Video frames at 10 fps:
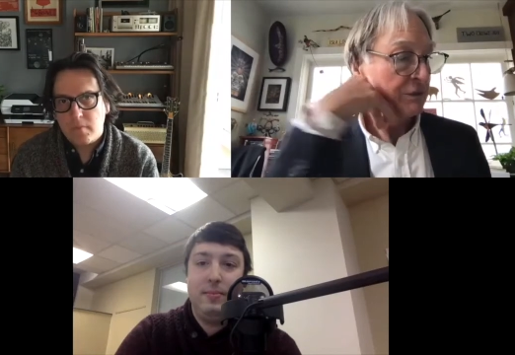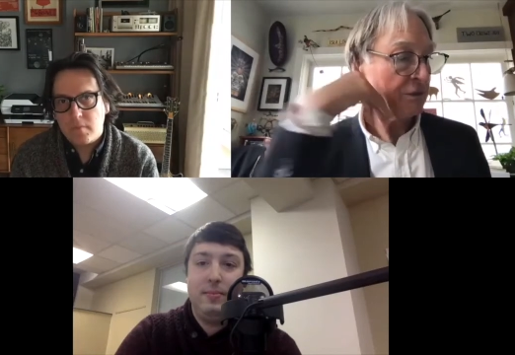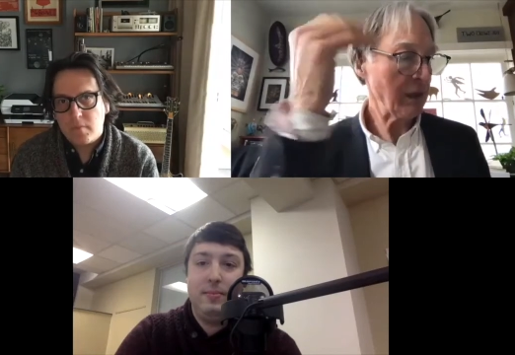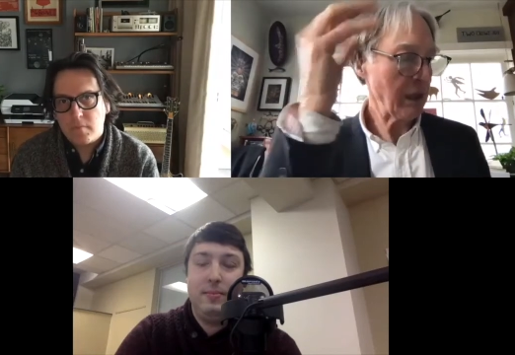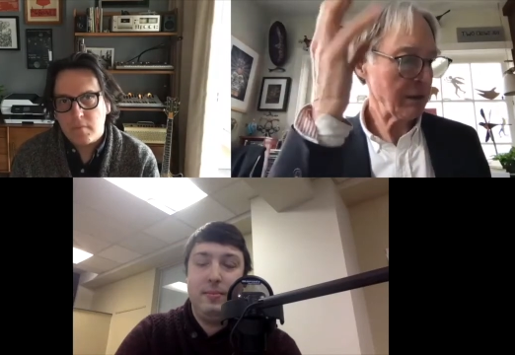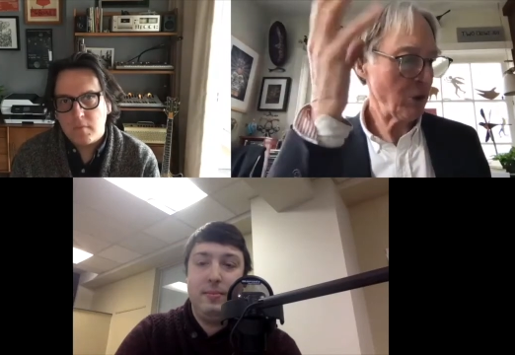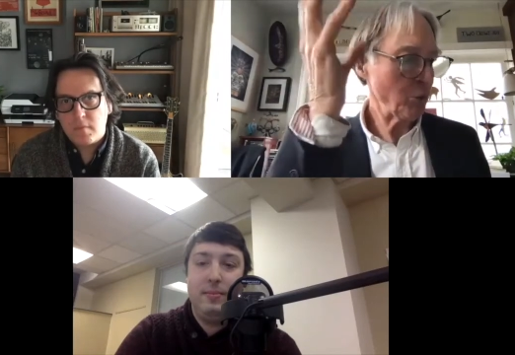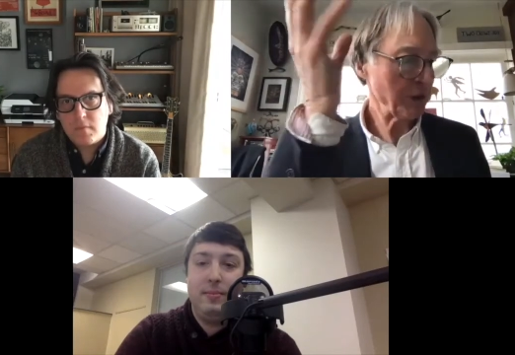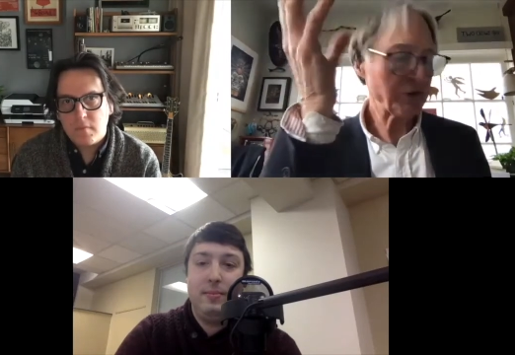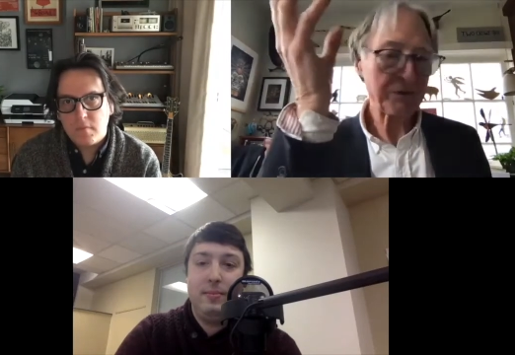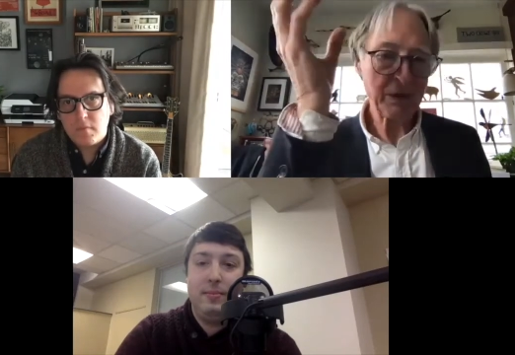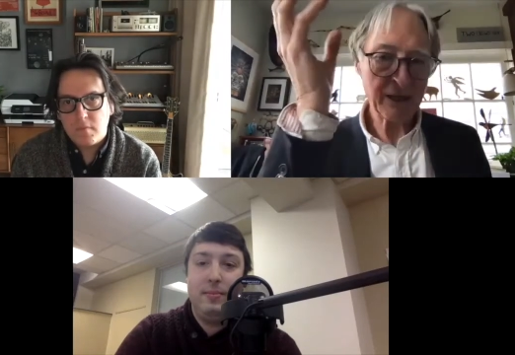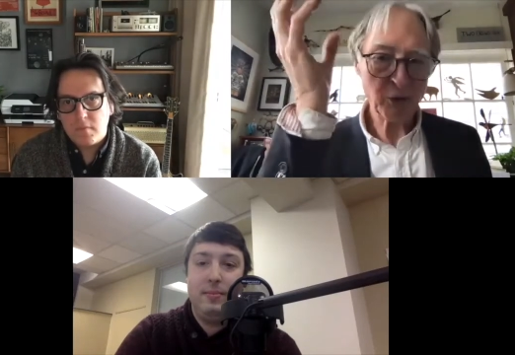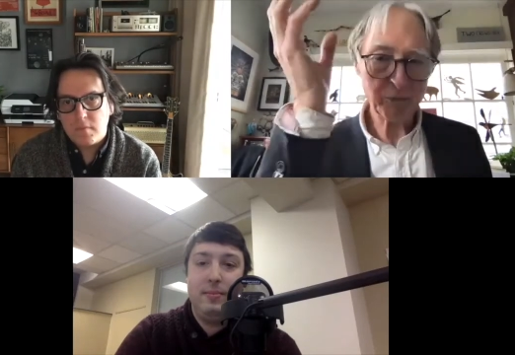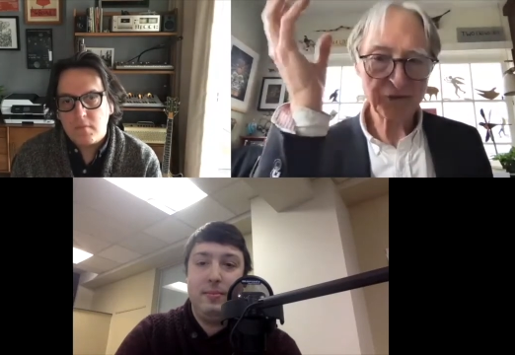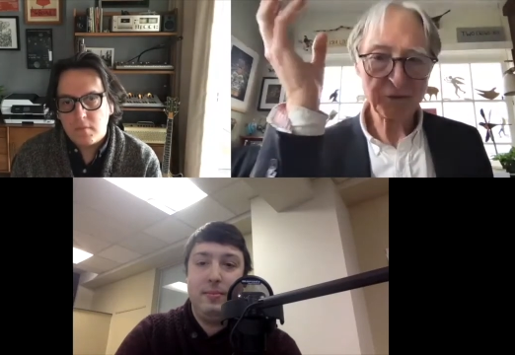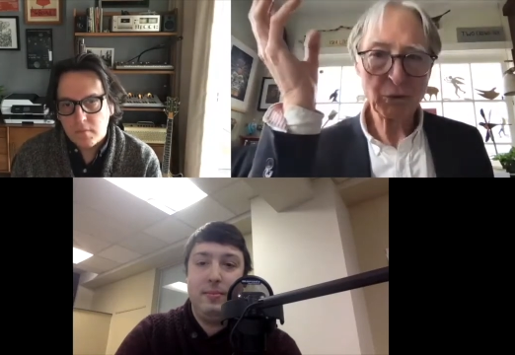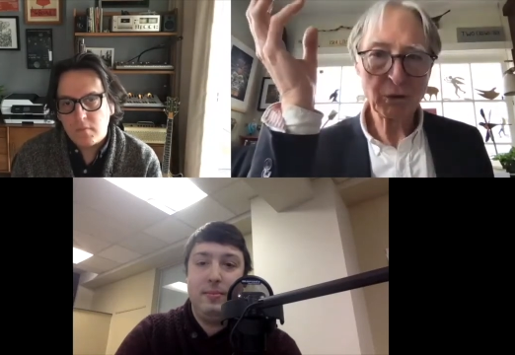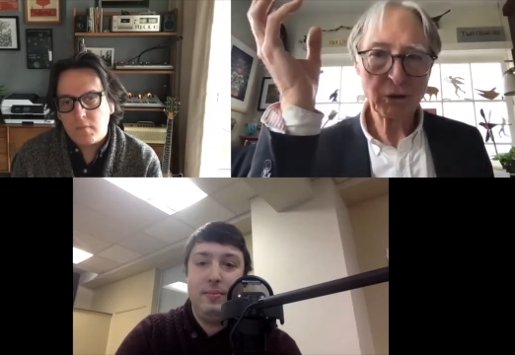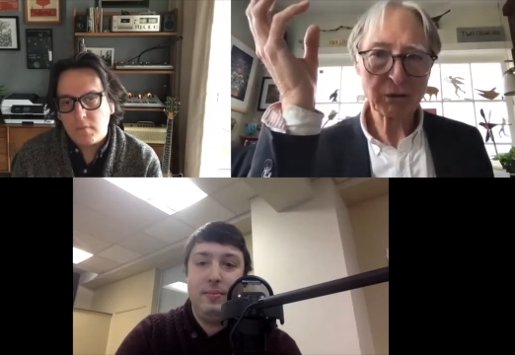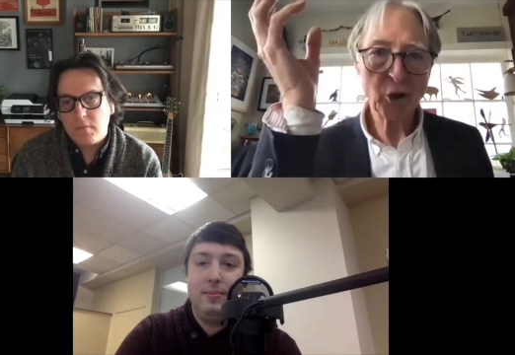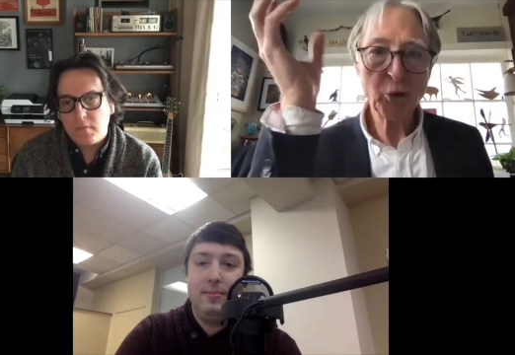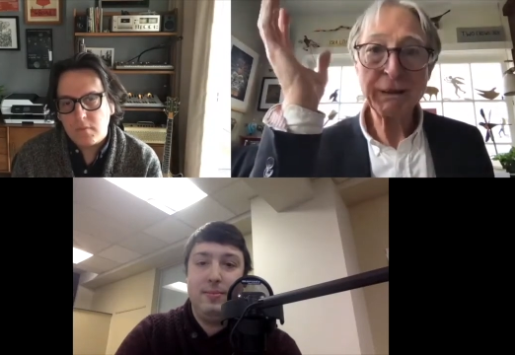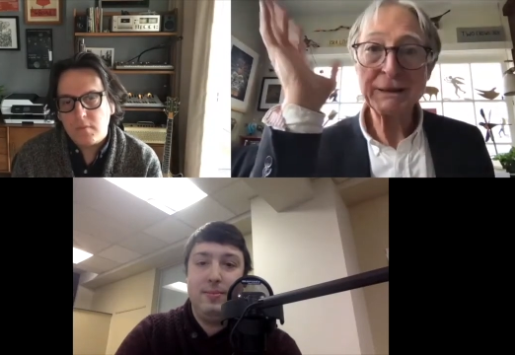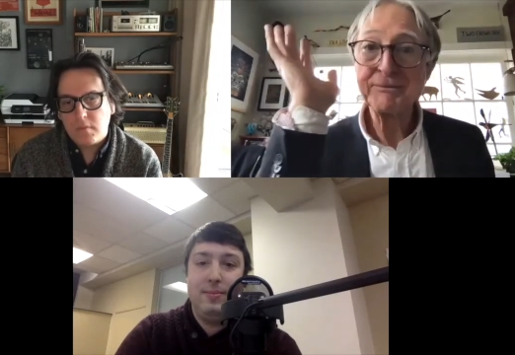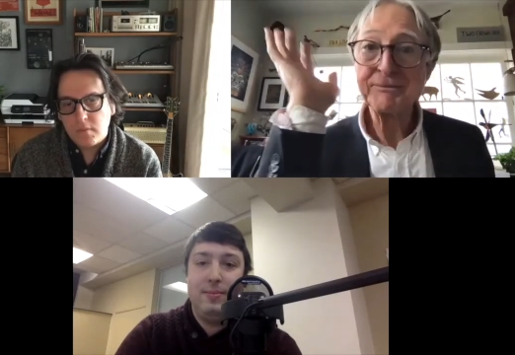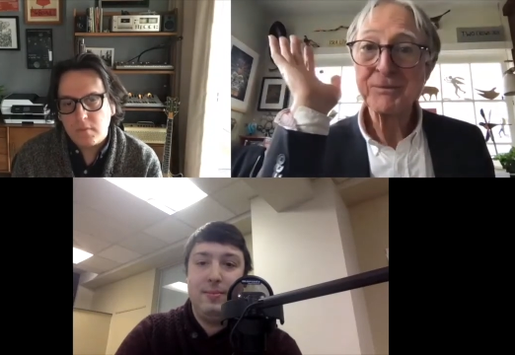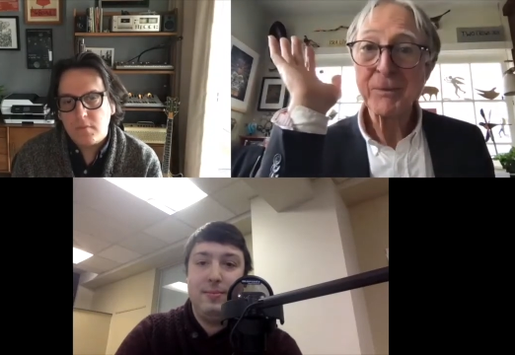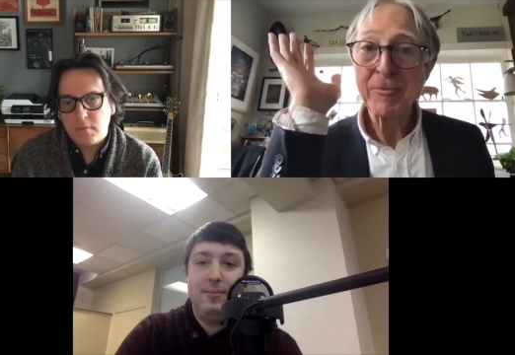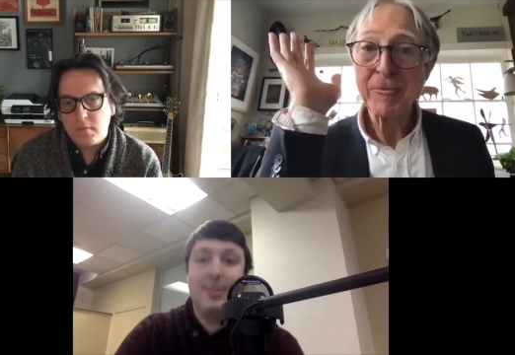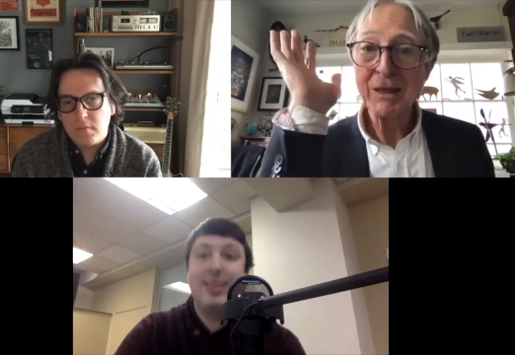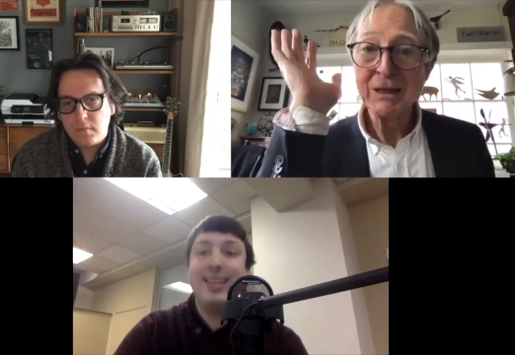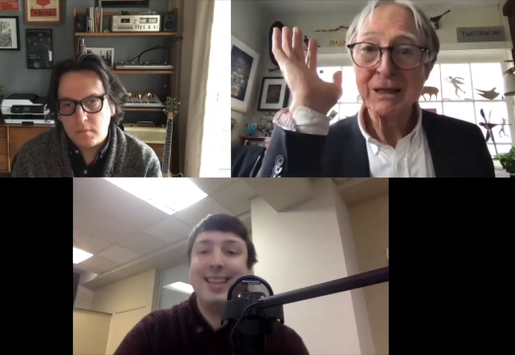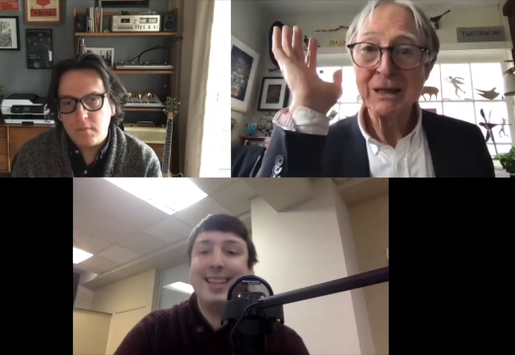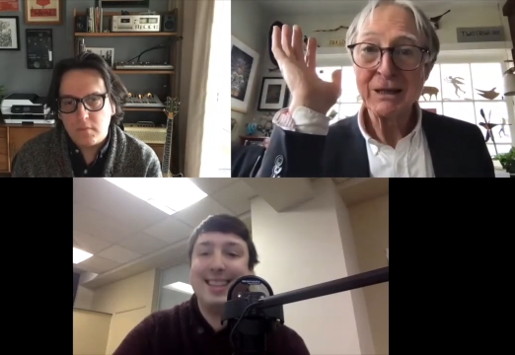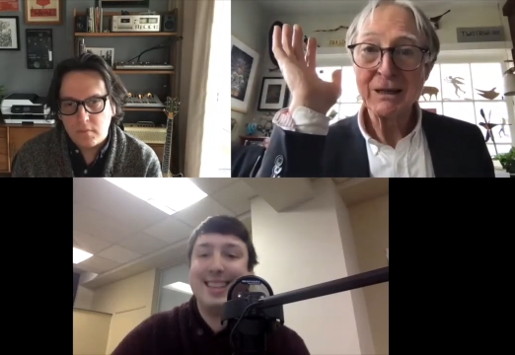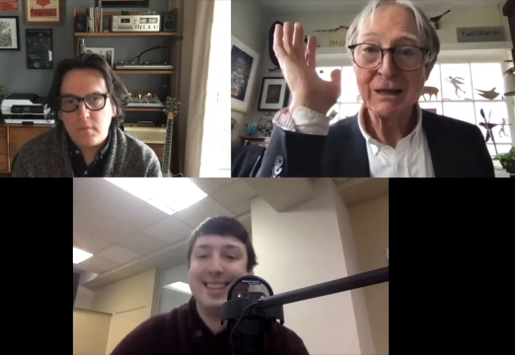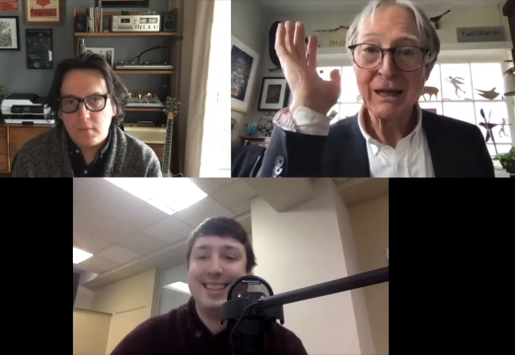Speaker 1: I hope it's I hope it's more open mm-hmm.